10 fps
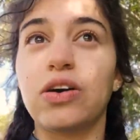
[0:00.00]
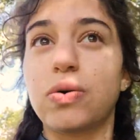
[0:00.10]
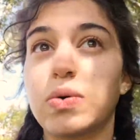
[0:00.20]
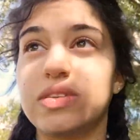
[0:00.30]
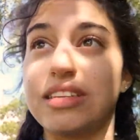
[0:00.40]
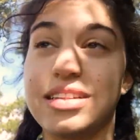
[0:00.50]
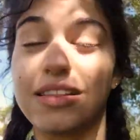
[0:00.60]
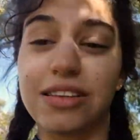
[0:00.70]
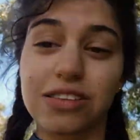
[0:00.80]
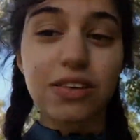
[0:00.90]
go sit
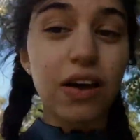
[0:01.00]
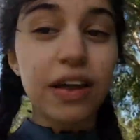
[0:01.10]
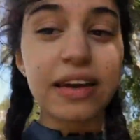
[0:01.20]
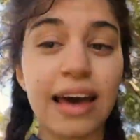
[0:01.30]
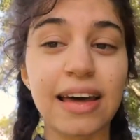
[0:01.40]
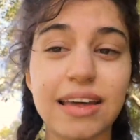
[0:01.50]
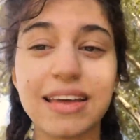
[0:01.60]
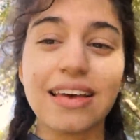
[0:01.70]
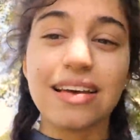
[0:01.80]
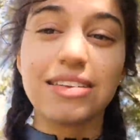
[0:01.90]
in the sauna
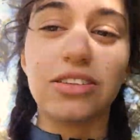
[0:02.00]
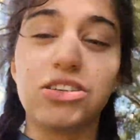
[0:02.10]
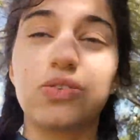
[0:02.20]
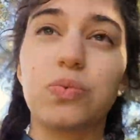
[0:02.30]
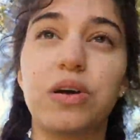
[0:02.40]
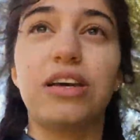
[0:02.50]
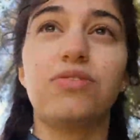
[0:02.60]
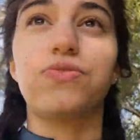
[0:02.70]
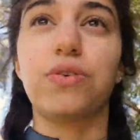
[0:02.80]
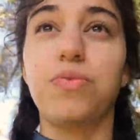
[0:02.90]
and just
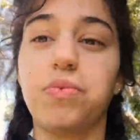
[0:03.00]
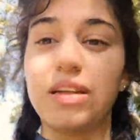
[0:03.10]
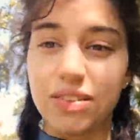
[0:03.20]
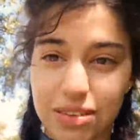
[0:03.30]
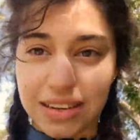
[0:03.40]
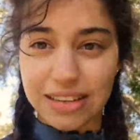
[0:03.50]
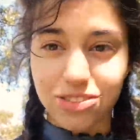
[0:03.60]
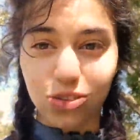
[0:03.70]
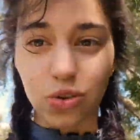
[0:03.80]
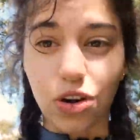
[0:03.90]
wait for the wind to
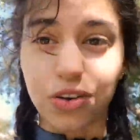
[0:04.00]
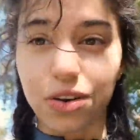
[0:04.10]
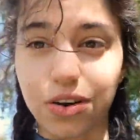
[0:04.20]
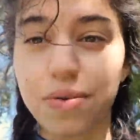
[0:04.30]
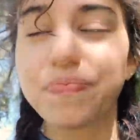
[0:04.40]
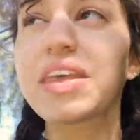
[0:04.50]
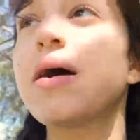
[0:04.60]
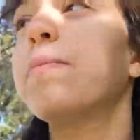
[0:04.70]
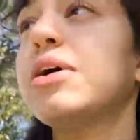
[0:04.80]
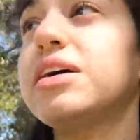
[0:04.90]
get stronger.
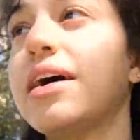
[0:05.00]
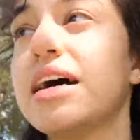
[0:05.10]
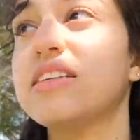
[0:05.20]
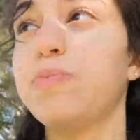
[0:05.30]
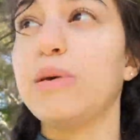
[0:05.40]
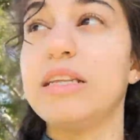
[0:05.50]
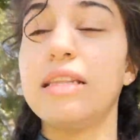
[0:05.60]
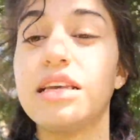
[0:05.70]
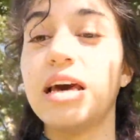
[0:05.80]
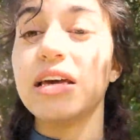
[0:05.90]
But it has
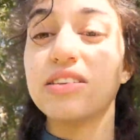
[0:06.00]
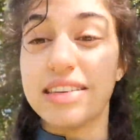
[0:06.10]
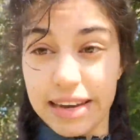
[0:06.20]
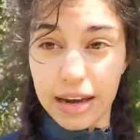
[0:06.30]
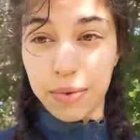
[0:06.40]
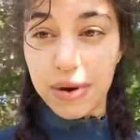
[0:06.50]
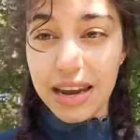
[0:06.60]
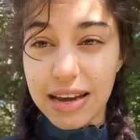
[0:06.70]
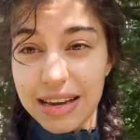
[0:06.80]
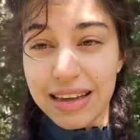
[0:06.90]
been
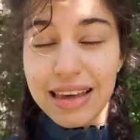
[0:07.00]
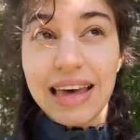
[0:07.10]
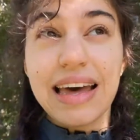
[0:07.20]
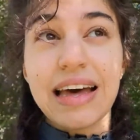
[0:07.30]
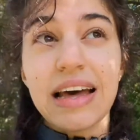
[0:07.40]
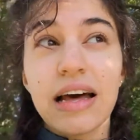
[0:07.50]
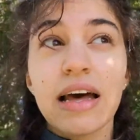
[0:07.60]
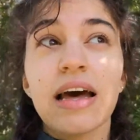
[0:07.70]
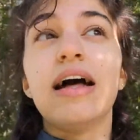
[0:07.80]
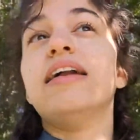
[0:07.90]
scary
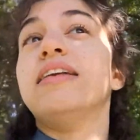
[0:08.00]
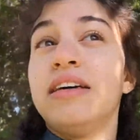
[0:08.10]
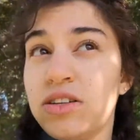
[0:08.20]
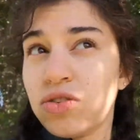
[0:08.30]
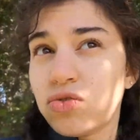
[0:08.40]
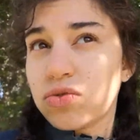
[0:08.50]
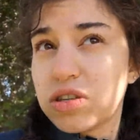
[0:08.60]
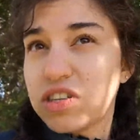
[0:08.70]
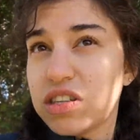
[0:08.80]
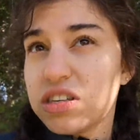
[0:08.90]
and
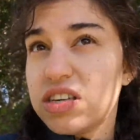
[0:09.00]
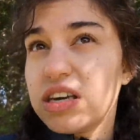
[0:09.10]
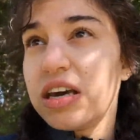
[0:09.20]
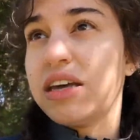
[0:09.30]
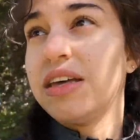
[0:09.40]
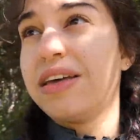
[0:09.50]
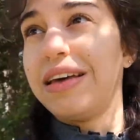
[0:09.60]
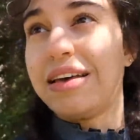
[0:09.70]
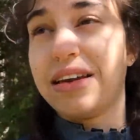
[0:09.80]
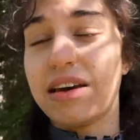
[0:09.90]
interesting,
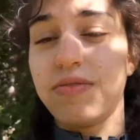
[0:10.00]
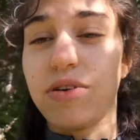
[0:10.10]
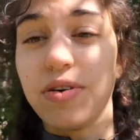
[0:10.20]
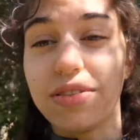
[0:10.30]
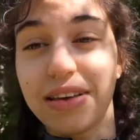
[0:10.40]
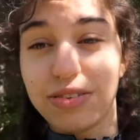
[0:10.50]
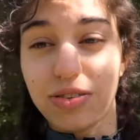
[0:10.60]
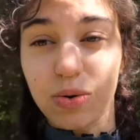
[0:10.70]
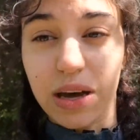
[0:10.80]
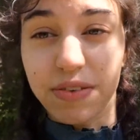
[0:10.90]
and I've heard
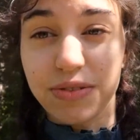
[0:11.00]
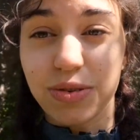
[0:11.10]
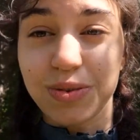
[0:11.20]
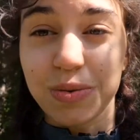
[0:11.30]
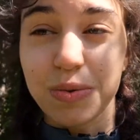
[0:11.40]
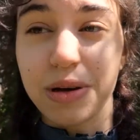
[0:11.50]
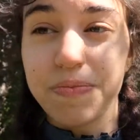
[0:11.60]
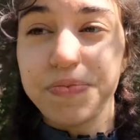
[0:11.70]
that you have to